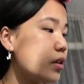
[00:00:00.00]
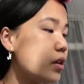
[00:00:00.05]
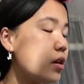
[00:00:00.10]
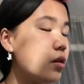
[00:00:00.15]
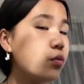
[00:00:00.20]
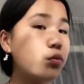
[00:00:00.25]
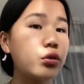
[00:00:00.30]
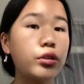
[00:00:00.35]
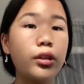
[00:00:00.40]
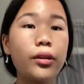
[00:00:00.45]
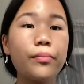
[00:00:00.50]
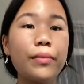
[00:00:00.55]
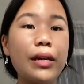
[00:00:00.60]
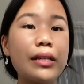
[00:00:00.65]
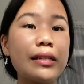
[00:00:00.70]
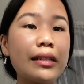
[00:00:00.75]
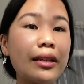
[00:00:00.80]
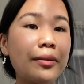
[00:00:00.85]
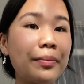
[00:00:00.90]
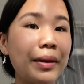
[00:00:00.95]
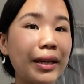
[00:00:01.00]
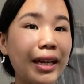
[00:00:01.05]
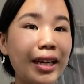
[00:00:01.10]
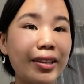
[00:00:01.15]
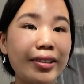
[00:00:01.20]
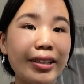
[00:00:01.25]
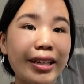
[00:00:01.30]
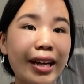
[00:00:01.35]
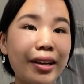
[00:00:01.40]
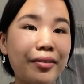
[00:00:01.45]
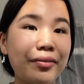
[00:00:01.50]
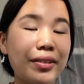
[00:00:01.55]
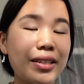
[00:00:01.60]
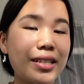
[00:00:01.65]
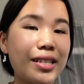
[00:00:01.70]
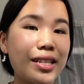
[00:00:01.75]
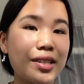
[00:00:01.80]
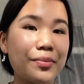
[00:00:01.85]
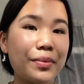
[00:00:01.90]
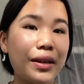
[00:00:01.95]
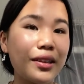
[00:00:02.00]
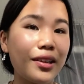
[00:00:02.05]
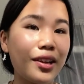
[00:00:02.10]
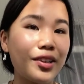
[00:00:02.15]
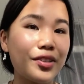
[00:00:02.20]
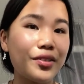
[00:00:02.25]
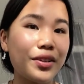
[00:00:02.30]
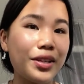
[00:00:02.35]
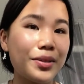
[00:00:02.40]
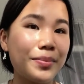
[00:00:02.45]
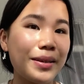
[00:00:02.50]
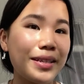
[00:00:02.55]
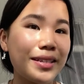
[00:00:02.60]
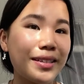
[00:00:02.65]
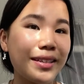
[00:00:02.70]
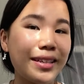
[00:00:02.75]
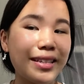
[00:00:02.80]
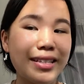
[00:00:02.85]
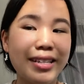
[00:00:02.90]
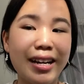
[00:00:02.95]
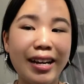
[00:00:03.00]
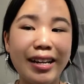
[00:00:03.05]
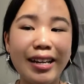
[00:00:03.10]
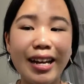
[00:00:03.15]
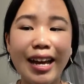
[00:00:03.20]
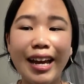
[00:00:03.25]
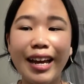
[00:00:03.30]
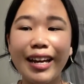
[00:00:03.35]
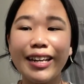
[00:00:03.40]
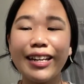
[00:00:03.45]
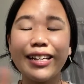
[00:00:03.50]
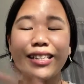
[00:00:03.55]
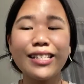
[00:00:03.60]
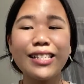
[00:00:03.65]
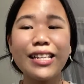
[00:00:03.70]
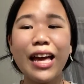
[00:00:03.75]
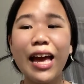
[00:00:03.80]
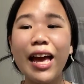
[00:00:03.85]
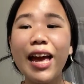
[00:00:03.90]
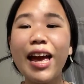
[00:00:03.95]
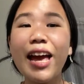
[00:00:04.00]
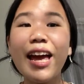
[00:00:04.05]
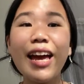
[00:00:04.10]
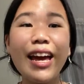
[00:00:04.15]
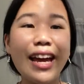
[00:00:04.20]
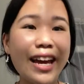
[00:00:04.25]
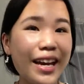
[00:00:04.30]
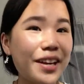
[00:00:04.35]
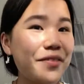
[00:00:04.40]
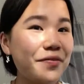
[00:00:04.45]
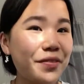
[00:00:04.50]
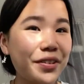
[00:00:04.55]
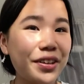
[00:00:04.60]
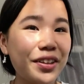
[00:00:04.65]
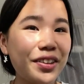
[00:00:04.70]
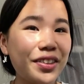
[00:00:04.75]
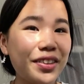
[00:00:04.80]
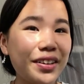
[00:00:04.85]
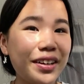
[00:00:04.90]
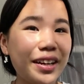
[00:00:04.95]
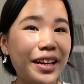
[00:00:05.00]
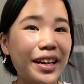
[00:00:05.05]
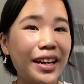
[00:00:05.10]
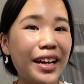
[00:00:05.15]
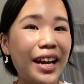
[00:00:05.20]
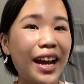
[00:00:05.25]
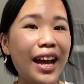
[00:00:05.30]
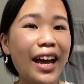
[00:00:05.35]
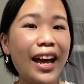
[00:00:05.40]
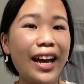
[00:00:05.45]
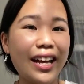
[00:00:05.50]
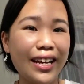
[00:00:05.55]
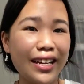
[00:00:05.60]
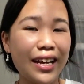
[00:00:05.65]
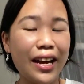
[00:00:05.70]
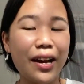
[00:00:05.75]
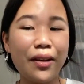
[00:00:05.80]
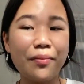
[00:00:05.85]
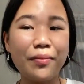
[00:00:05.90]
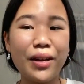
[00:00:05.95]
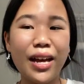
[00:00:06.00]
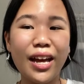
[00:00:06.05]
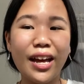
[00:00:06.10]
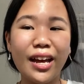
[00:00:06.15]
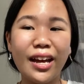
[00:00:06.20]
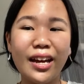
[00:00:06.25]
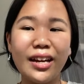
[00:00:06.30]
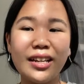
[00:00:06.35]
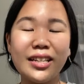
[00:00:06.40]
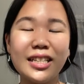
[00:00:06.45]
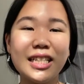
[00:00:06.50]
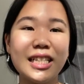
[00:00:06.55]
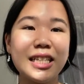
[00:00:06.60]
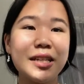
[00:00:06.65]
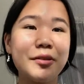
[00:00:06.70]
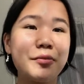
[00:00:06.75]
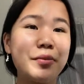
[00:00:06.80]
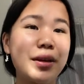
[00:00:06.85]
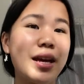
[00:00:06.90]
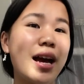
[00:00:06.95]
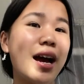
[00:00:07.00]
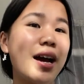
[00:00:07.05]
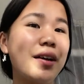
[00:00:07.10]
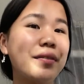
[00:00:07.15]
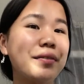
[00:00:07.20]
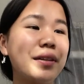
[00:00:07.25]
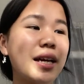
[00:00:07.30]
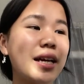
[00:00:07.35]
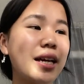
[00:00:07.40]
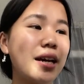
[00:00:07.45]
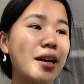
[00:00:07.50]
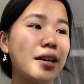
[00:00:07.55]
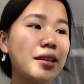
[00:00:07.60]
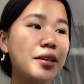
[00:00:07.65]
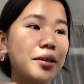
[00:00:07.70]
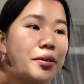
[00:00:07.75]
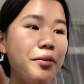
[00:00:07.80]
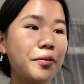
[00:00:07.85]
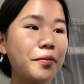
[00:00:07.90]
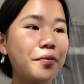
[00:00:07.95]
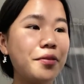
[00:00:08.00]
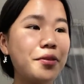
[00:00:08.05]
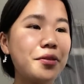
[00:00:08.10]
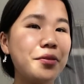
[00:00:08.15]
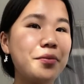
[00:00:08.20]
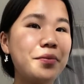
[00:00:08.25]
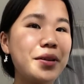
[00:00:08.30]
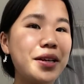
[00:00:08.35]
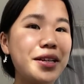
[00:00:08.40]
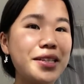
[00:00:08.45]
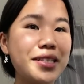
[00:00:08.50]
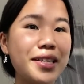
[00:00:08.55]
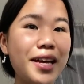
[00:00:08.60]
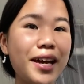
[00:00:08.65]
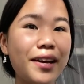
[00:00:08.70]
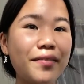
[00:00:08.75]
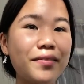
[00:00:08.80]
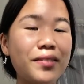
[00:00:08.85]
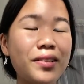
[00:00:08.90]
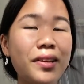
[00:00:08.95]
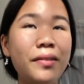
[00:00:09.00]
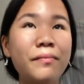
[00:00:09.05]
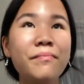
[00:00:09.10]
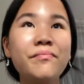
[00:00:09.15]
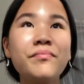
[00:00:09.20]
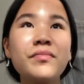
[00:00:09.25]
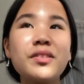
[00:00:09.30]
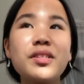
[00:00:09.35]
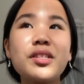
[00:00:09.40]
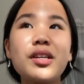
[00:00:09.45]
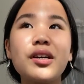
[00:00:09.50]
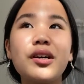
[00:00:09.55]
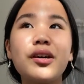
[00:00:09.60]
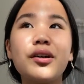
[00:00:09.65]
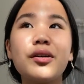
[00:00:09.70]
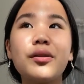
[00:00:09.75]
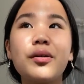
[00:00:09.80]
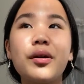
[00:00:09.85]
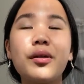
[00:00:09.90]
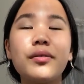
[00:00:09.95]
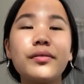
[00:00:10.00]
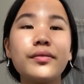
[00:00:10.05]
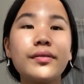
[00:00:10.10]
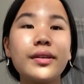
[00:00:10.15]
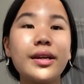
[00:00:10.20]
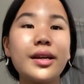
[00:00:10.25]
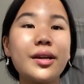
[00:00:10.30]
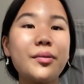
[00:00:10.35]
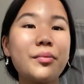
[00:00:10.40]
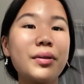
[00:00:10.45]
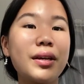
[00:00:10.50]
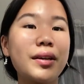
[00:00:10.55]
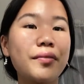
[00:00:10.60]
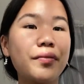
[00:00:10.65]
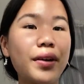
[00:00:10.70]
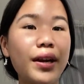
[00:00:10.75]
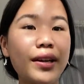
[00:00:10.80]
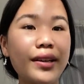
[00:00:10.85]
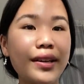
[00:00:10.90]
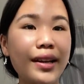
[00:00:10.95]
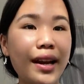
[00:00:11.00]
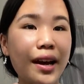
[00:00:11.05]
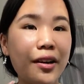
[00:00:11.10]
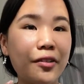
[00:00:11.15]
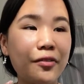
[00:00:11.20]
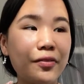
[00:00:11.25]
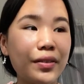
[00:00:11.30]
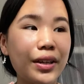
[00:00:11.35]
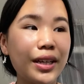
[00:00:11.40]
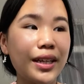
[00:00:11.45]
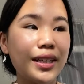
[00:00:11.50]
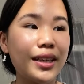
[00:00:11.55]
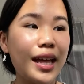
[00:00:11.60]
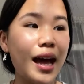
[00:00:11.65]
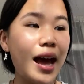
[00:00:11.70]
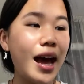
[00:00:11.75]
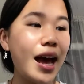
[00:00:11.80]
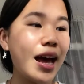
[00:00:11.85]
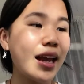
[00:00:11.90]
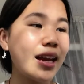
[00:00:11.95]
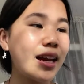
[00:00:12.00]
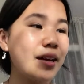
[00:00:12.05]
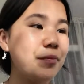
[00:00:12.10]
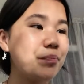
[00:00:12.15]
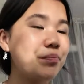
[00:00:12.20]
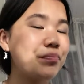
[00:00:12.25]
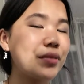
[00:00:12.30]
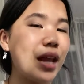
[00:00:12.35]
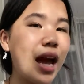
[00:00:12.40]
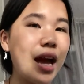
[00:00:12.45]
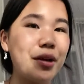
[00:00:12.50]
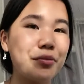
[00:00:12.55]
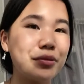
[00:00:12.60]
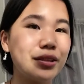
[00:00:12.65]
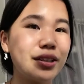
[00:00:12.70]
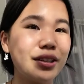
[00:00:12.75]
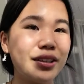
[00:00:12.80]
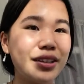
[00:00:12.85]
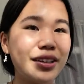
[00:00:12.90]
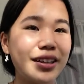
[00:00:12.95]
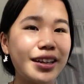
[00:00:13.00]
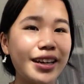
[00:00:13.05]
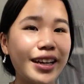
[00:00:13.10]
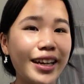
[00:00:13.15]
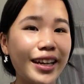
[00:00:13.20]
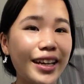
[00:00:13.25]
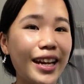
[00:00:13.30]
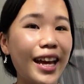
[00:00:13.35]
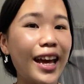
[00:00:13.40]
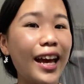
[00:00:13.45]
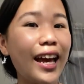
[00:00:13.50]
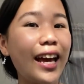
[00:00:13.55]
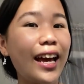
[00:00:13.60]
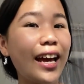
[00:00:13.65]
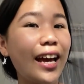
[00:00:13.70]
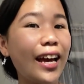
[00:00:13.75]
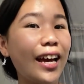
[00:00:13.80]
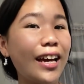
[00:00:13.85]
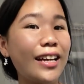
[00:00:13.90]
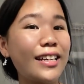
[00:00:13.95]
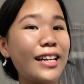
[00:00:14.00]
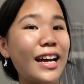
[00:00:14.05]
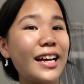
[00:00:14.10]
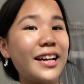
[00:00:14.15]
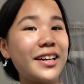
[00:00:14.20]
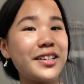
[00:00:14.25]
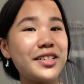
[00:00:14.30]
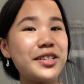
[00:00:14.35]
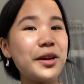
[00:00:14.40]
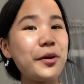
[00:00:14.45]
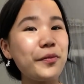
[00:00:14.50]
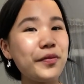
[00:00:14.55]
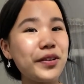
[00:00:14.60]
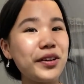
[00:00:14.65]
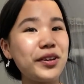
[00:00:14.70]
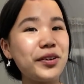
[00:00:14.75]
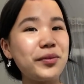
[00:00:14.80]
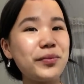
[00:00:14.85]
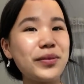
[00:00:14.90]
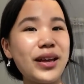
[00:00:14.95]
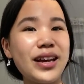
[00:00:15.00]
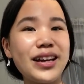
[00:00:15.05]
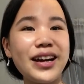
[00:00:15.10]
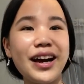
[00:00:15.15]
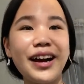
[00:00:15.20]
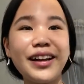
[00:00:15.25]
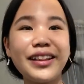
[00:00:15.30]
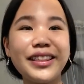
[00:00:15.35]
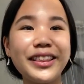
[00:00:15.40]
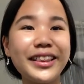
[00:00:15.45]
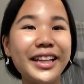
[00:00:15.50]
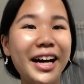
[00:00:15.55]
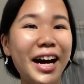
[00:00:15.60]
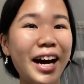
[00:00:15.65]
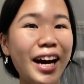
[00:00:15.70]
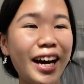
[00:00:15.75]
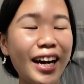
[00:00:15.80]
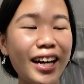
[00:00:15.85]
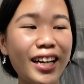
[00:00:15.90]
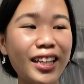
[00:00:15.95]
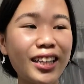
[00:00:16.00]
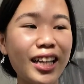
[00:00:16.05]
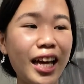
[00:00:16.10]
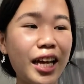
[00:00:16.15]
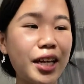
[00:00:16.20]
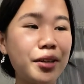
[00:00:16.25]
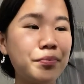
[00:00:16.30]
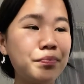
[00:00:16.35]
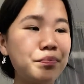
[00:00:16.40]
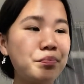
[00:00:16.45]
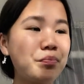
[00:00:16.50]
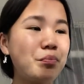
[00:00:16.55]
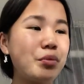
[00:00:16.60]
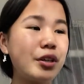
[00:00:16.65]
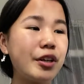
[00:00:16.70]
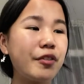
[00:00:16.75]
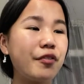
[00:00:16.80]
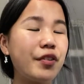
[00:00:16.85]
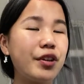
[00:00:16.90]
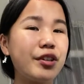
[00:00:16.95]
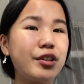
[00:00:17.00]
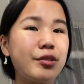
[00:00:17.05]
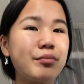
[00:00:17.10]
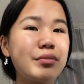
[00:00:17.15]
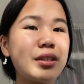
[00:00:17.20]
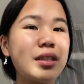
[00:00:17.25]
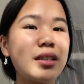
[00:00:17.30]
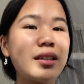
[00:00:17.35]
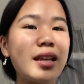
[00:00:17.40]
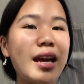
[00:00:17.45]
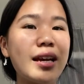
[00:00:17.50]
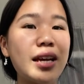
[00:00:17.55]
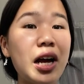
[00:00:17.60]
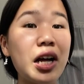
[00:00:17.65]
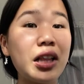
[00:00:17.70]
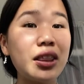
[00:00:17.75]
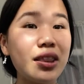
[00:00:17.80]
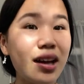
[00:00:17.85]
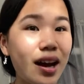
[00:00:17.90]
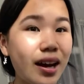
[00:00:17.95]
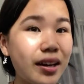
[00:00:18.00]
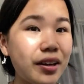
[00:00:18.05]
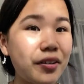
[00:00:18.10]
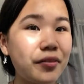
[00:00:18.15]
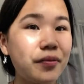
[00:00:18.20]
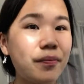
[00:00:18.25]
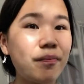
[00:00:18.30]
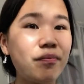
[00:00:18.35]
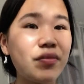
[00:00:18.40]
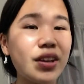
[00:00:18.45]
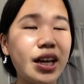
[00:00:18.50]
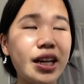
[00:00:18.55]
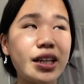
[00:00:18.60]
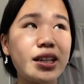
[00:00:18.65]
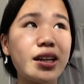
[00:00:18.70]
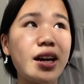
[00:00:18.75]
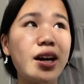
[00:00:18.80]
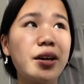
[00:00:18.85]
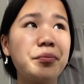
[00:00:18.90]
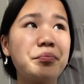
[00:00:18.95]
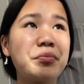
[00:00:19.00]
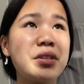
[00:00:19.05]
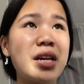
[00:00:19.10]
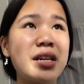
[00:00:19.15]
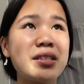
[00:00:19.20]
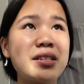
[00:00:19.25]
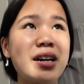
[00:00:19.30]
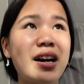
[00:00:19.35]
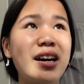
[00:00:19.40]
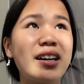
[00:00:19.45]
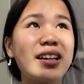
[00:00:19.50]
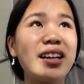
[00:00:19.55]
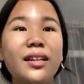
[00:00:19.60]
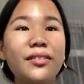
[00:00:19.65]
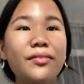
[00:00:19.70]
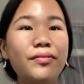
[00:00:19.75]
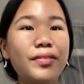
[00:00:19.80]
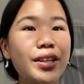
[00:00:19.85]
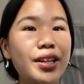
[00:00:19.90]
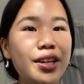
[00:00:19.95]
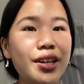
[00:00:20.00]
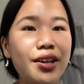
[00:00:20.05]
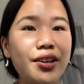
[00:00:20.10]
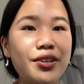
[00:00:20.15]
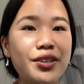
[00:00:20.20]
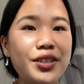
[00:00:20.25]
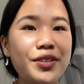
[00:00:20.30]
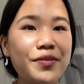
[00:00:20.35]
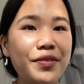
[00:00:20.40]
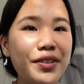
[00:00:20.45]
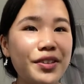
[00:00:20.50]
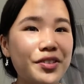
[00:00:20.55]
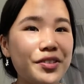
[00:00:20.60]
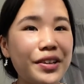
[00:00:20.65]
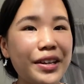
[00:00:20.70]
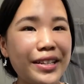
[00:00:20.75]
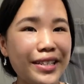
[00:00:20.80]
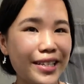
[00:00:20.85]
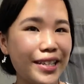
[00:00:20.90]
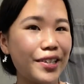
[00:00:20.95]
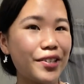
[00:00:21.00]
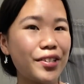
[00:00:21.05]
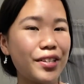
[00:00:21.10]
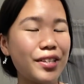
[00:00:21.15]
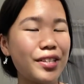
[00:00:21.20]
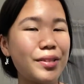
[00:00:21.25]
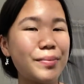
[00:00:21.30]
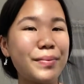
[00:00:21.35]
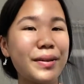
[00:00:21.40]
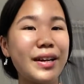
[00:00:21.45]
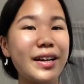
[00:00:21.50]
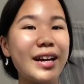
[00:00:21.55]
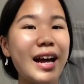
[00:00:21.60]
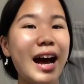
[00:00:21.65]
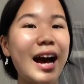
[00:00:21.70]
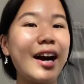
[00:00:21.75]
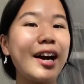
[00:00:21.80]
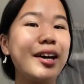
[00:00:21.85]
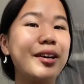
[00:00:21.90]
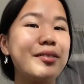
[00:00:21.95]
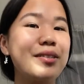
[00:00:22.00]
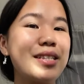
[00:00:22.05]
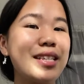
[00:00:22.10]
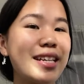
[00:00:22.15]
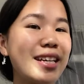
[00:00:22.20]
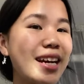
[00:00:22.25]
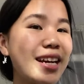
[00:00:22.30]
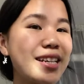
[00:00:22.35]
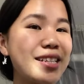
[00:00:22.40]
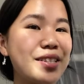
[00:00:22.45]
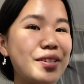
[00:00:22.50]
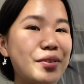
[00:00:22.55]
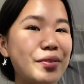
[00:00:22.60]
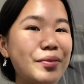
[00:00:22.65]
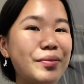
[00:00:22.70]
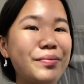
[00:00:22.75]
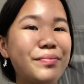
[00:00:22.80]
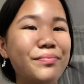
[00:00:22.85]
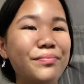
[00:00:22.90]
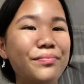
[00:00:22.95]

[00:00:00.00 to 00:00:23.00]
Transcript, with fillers: we're gonna basically pick out an outfit since my laundry is basically done and it's 8.43 a.m. and we have like a little few minutes left. So hopefully we can find an outfit that I will look good in. And I also filmed like a lot, like pre-filmed like a lot of like um TikTok videos for transitions, but I'll see you guys soon.